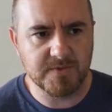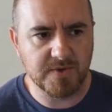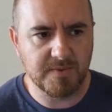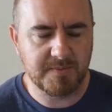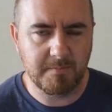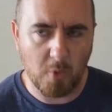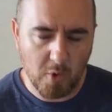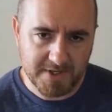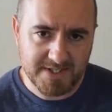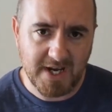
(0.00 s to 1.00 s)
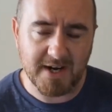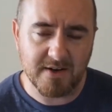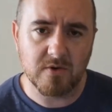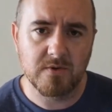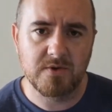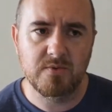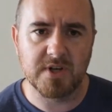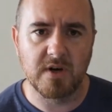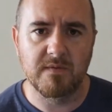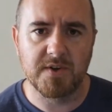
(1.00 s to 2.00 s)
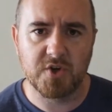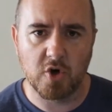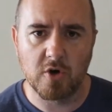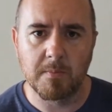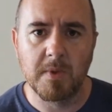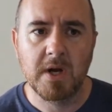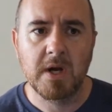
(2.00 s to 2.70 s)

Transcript: So the more technical use of the term